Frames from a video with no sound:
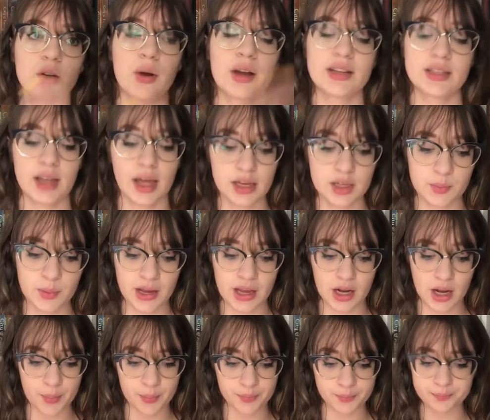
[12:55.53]
I decided to pick it
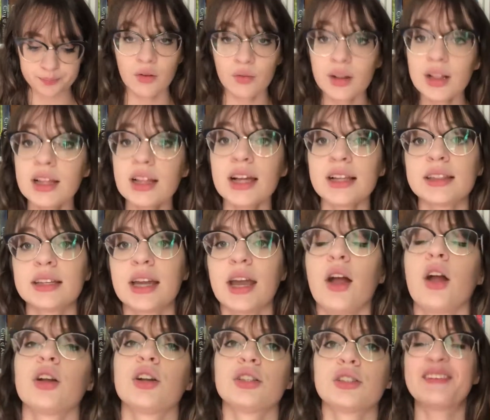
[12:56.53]
up. I really like the characters,